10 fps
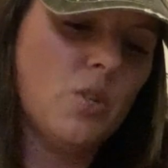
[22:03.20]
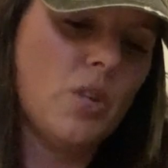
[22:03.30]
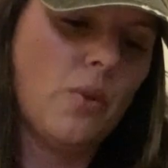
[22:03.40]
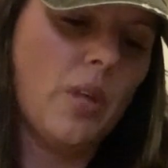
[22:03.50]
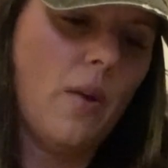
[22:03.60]

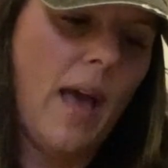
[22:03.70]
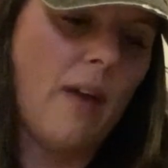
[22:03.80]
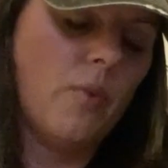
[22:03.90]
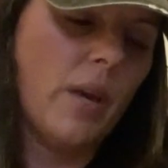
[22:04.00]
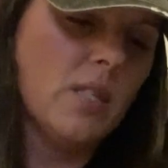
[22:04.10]
usually only go
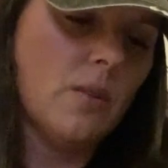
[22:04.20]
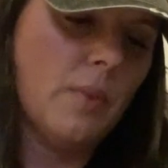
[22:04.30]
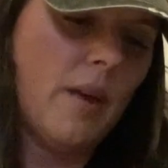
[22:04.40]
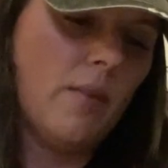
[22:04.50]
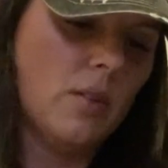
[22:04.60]
halfway, so
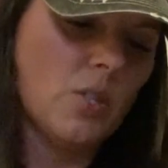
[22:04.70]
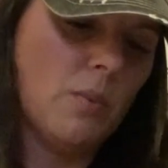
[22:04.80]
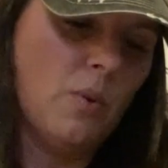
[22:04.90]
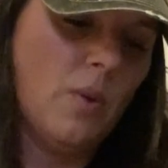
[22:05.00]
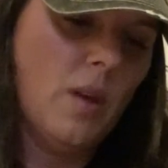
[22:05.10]
I'm having a little
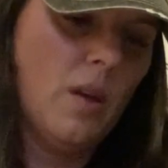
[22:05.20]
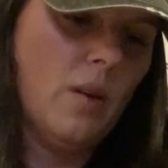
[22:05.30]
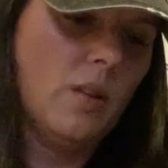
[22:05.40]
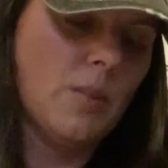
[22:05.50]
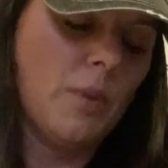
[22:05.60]
trouble.
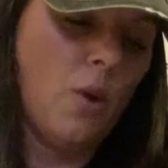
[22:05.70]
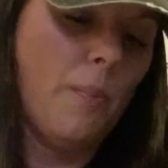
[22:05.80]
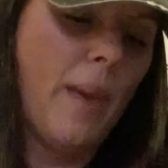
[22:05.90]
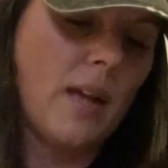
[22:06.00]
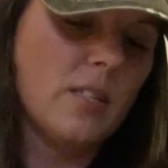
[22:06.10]
So I'm gonna go
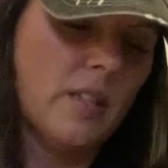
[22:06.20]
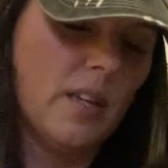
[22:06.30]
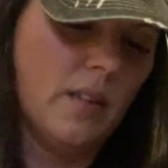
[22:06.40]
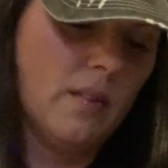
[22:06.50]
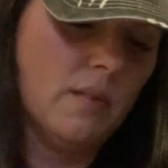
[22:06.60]
back to the,